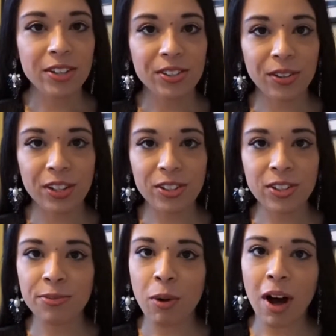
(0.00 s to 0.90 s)
So this
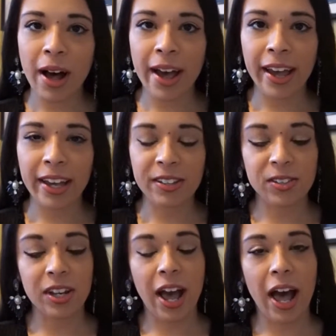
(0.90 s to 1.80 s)
is why
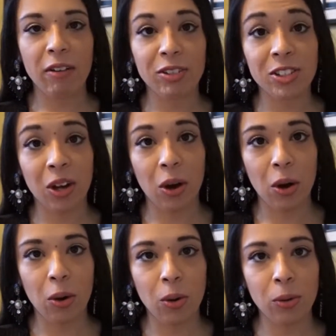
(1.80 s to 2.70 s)
it's going to have its
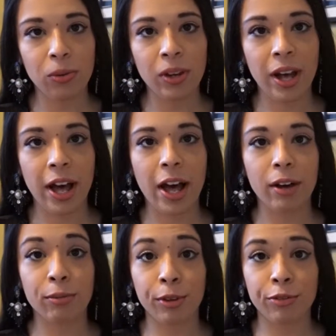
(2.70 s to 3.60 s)
own
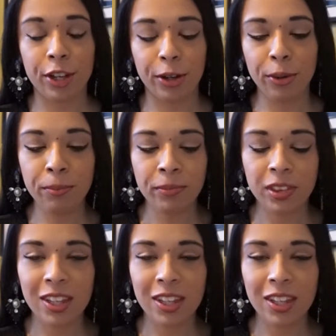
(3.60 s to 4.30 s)
review.